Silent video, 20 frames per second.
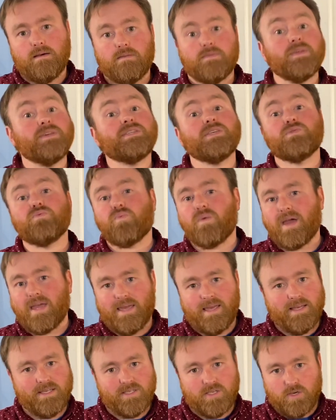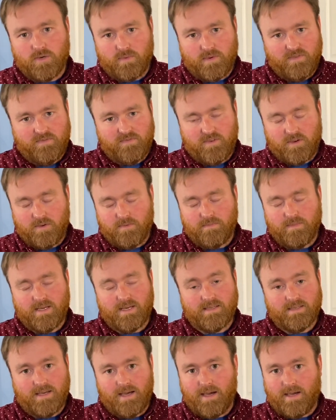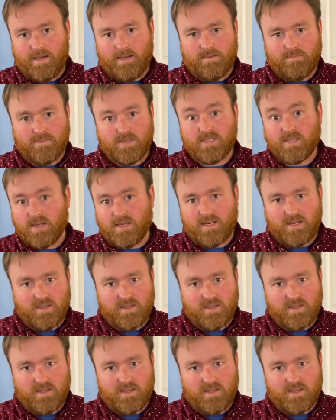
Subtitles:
This is way easier with film because I studied